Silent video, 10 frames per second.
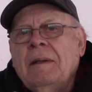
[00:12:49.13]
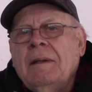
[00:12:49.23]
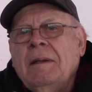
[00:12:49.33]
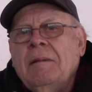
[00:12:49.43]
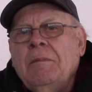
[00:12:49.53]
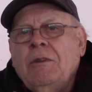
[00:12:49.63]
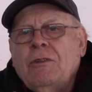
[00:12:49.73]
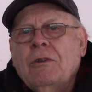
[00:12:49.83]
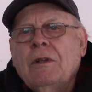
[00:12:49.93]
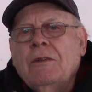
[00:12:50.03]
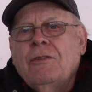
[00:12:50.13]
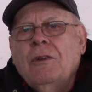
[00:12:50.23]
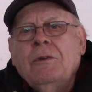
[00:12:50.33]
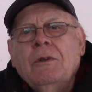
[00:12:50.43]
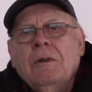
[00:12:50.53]
And be sure to
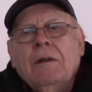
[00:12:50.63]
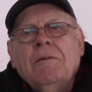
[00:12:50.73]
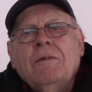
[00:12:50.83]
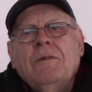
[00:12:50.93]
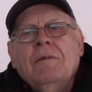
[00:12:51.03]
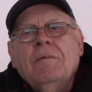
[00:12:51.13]
show your love